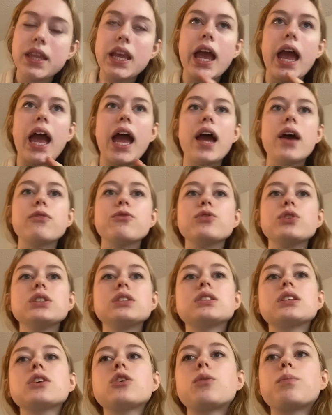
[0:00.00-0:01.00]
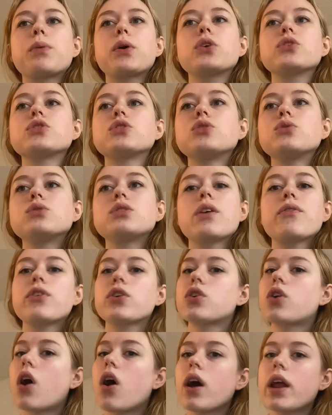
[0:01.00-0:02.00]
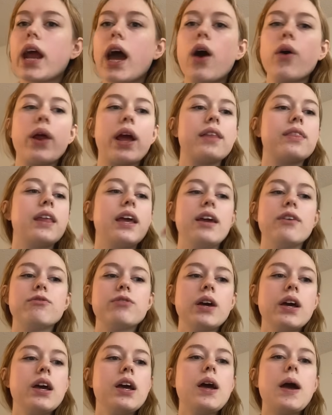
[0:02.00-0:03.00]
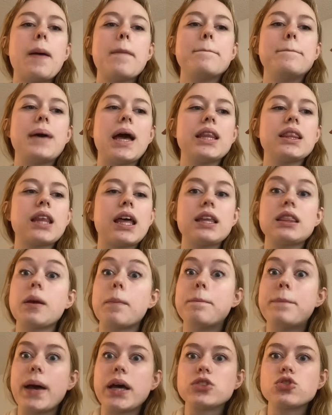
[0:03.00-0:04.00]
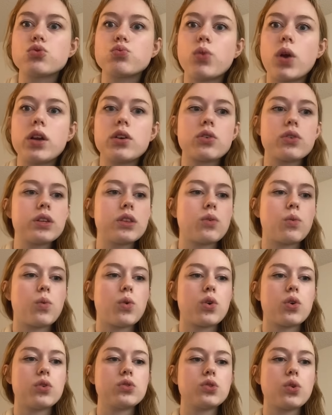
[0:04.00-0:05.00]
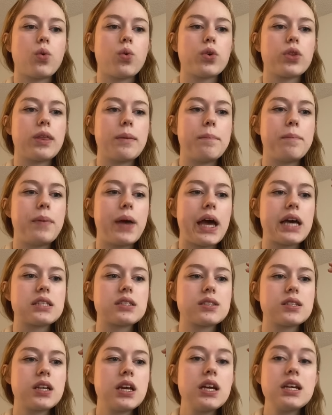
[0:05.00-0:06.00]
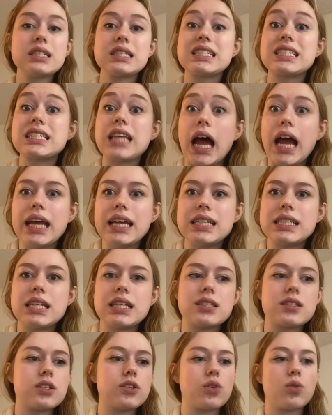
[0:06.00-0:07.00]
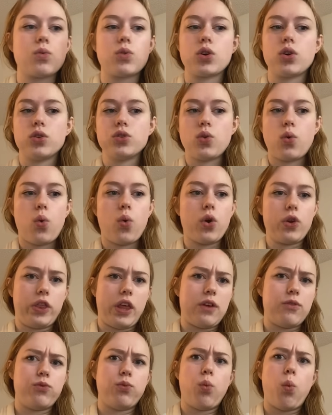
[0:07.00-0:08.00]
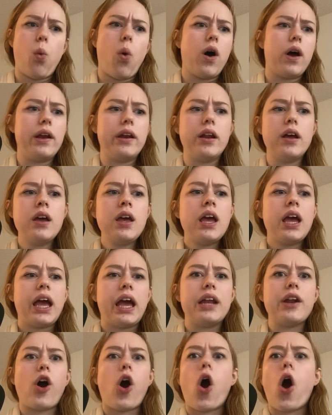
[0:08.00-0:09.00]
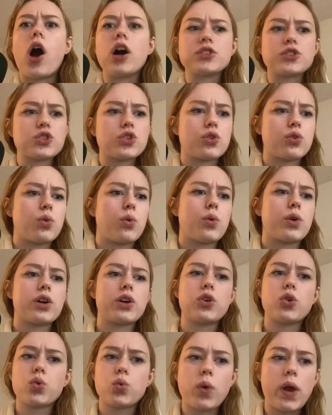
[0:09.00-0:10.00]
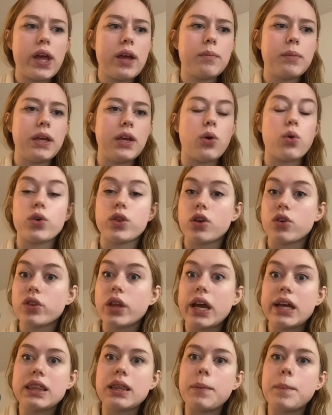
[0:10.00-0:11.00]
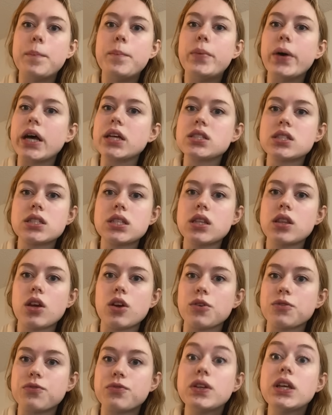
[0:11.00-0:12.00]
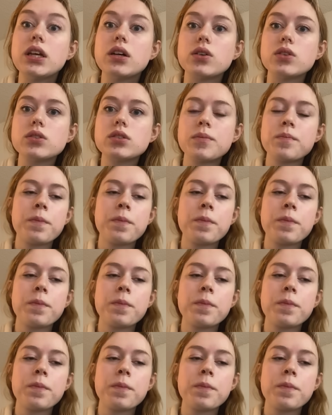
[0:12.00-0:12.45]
Every single person who's ever gone out and they've been like the best runner in the world, or the best scientist in the world, or they've won an Oscar or a Grammy, or they're like the best in their field,